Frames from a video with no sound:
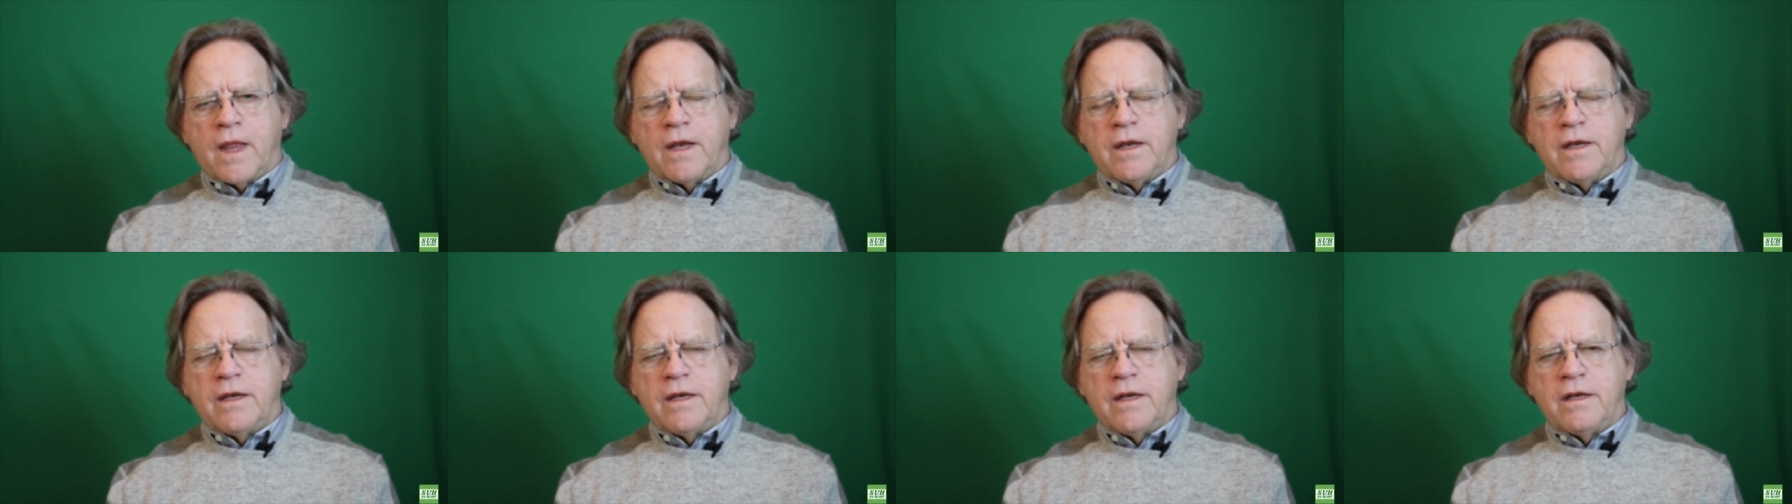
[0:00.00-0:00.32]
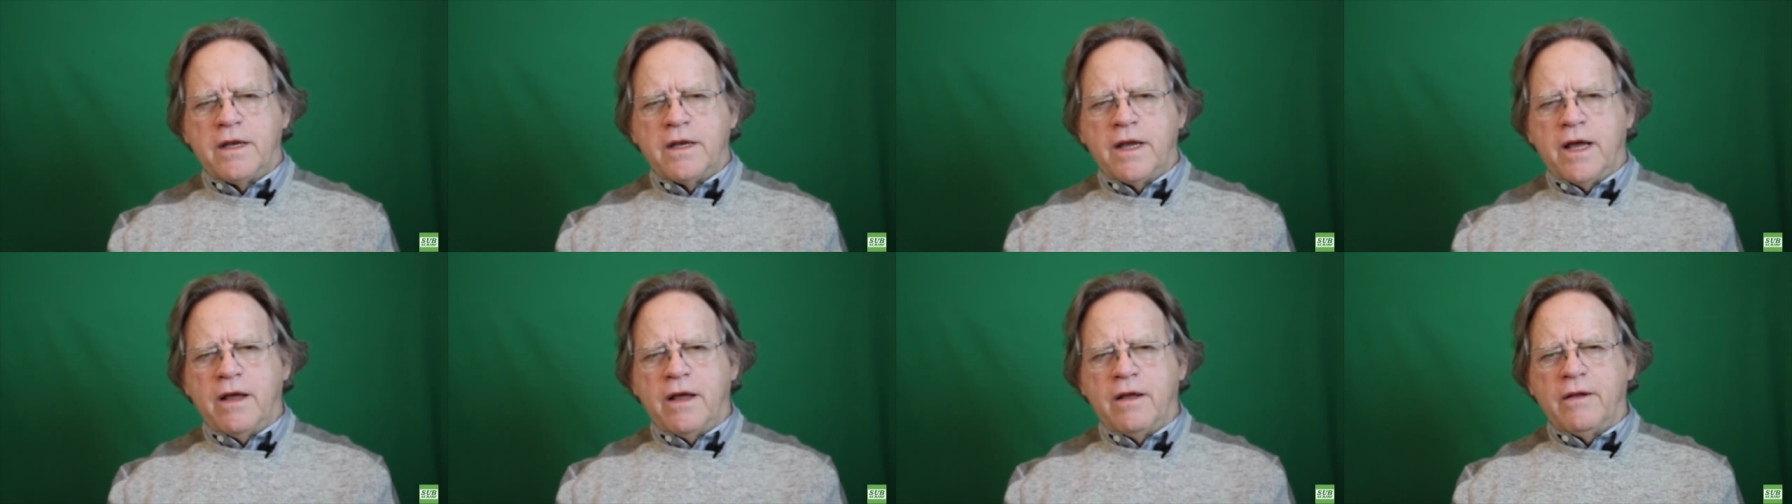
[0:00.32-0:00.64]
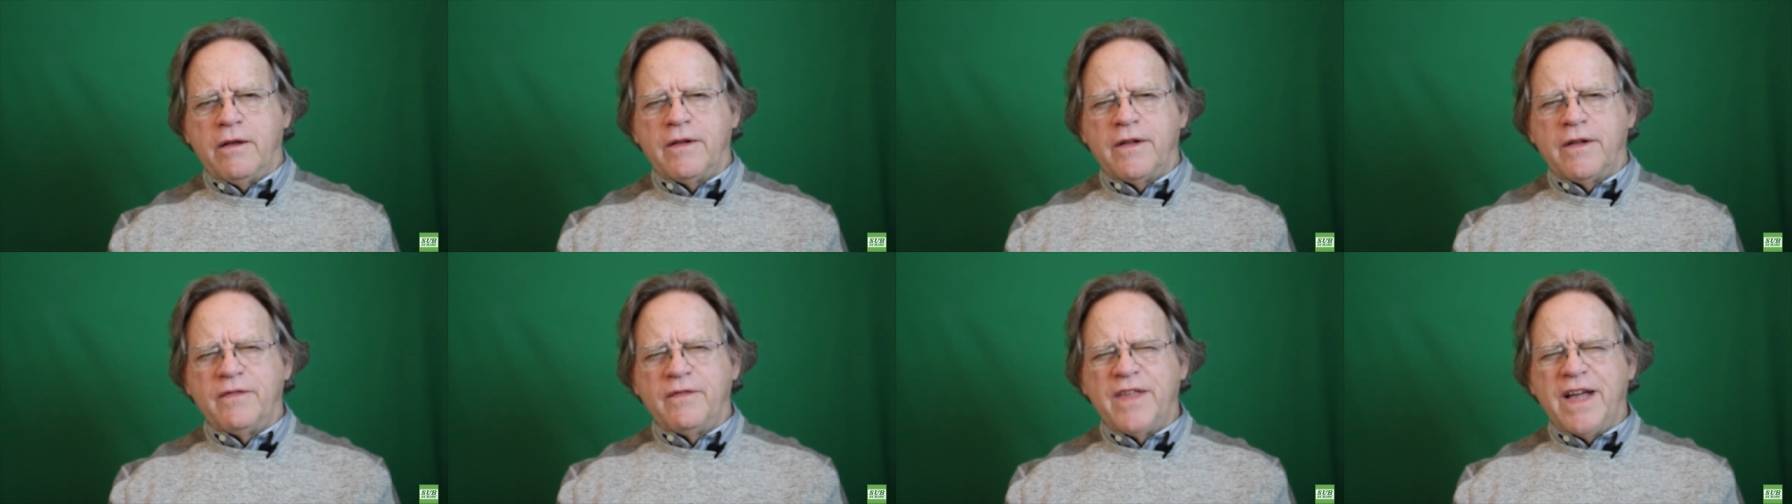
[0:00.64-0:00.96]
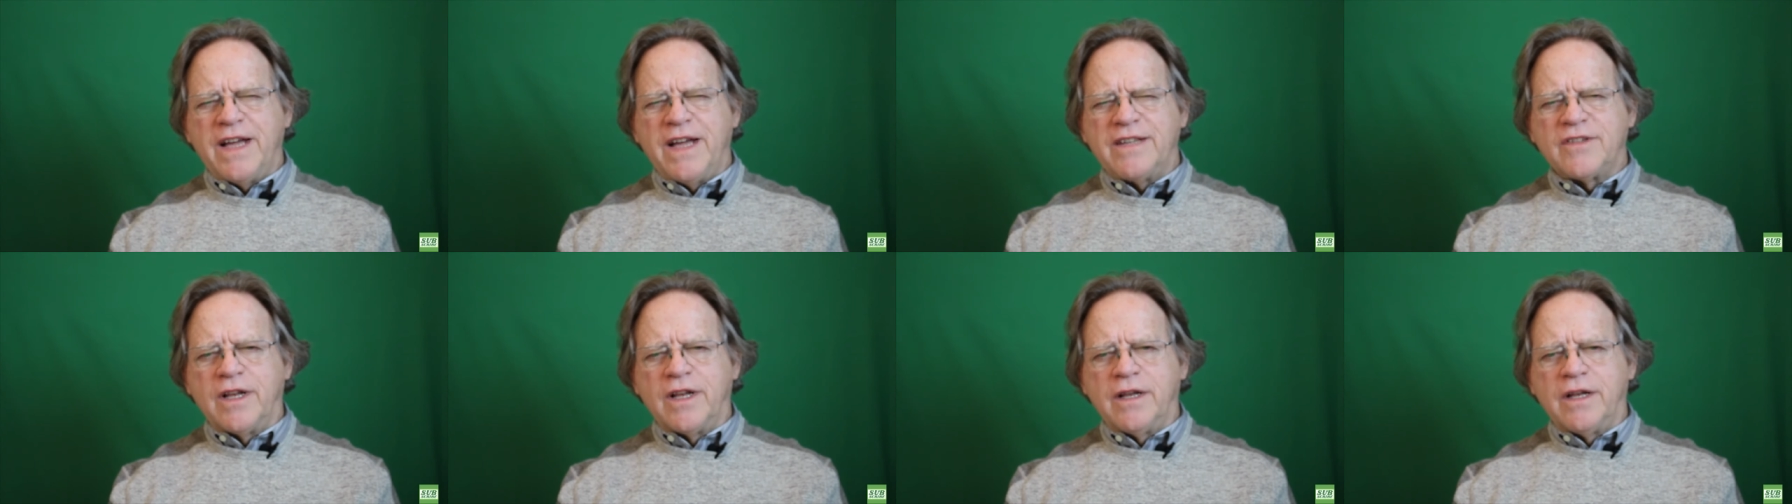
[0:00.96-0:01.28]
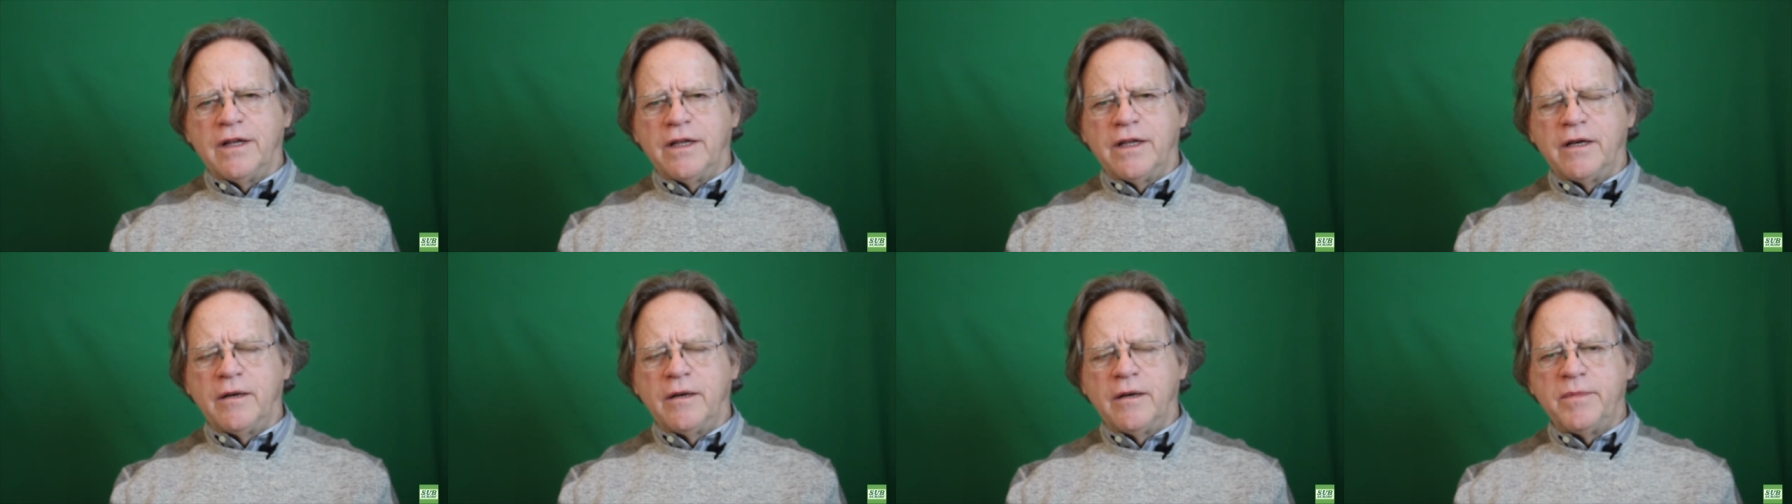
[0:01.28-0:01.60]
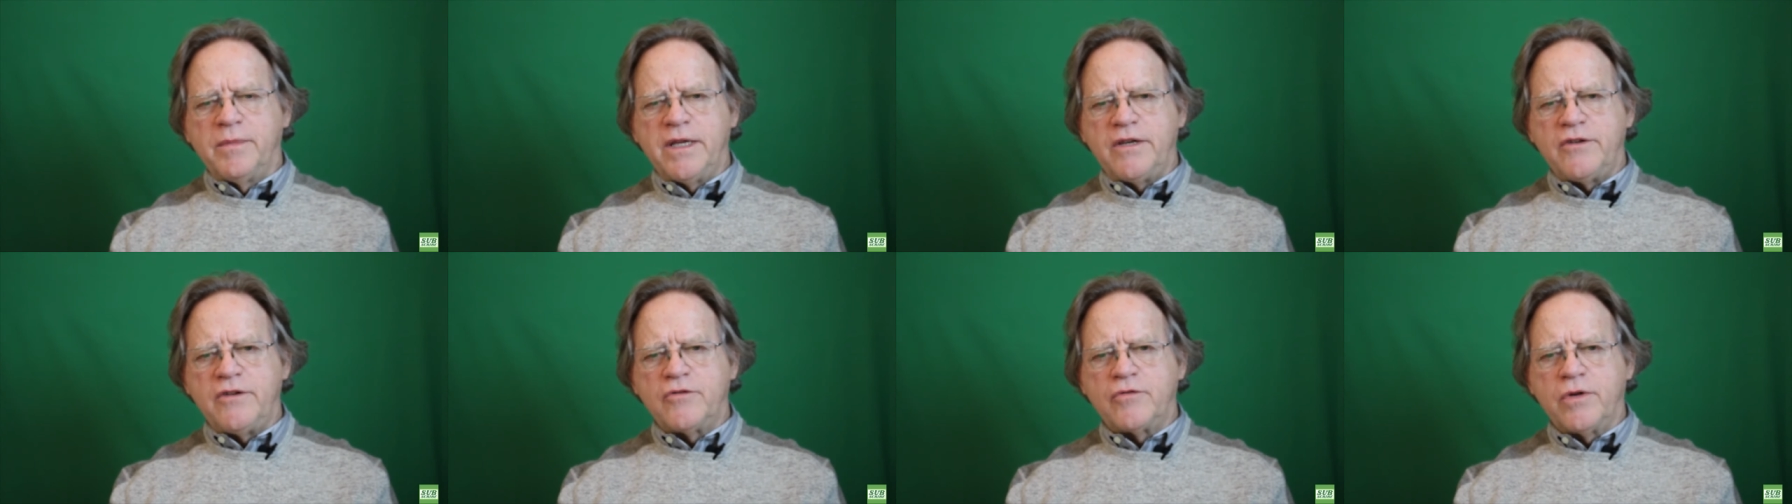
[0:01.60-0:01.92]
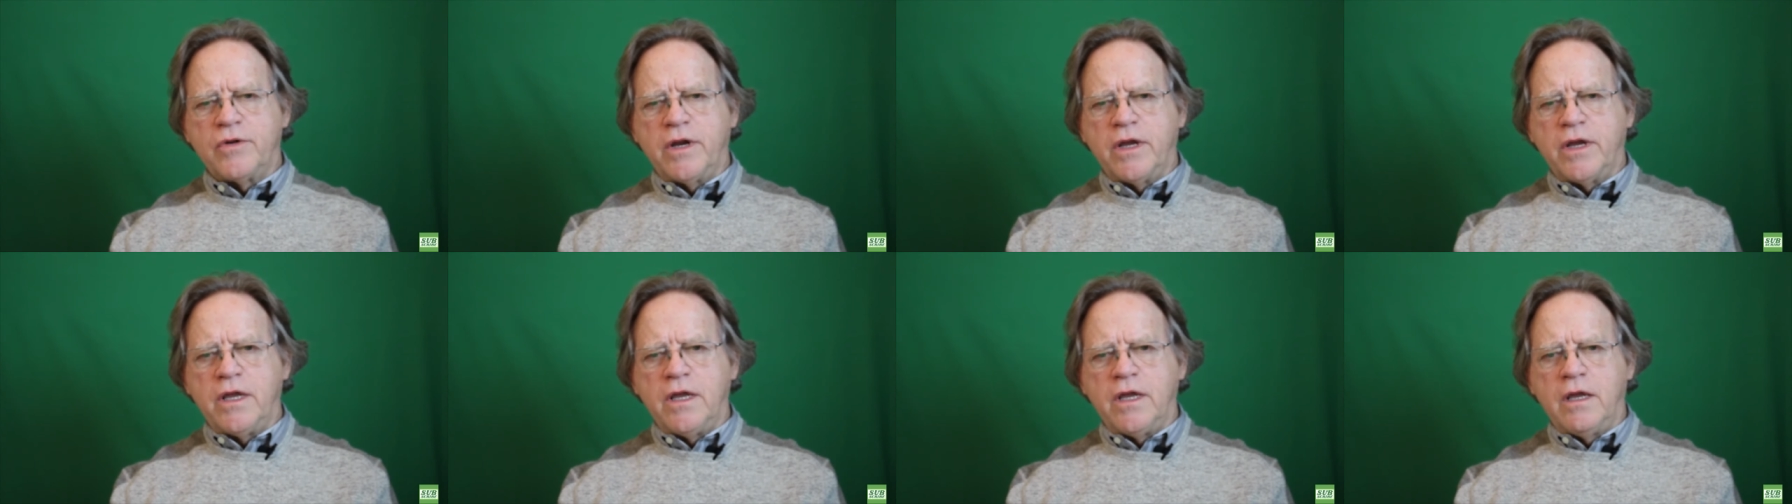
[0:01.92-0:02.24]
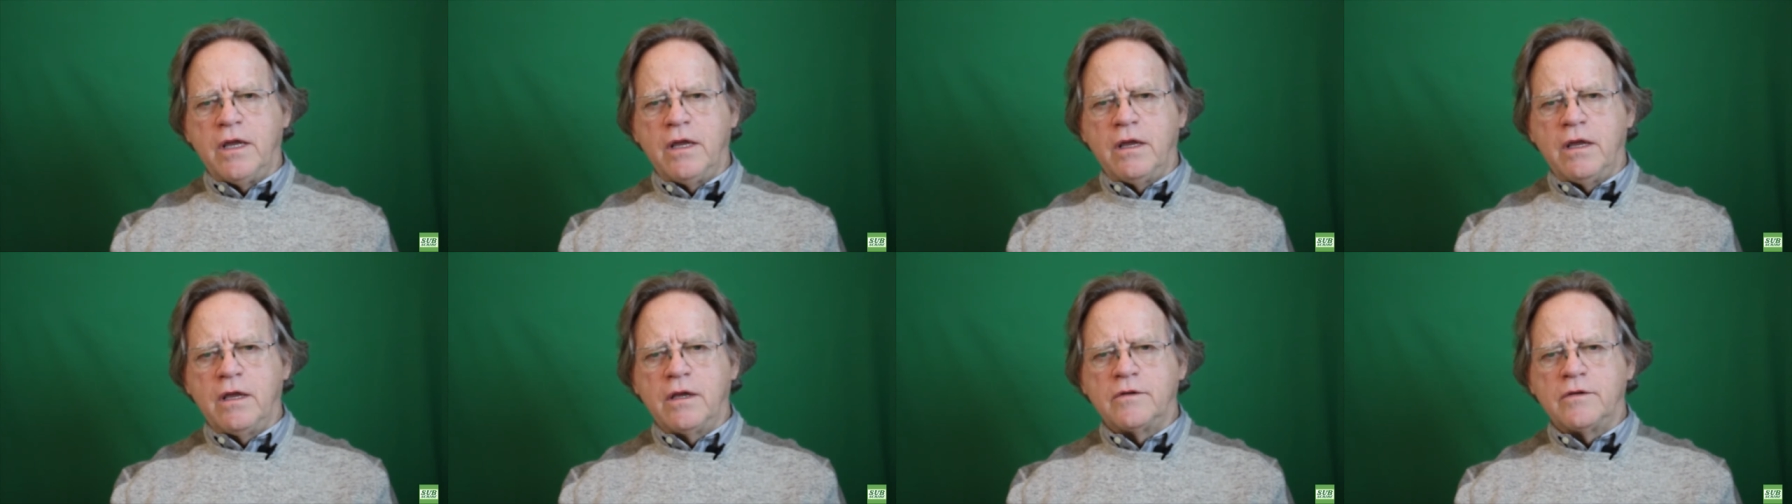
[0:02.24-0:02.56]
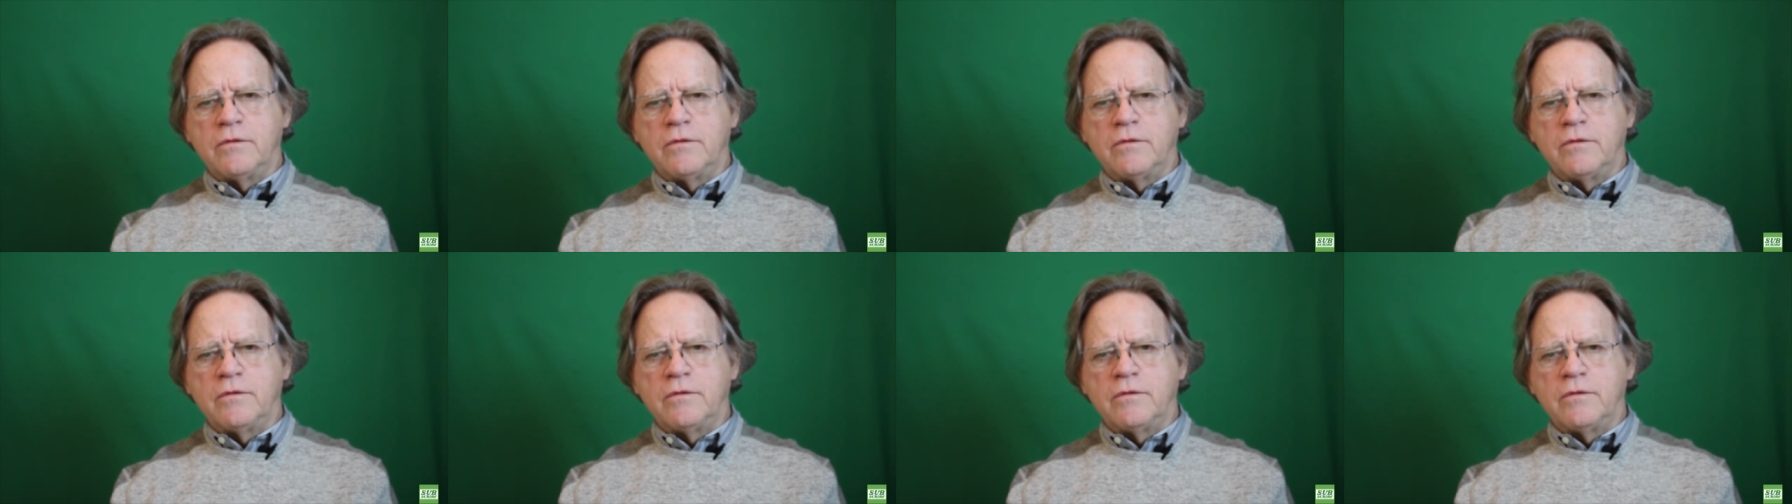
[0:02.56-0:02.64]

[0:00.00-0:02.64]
Now, that's a little bit tricky.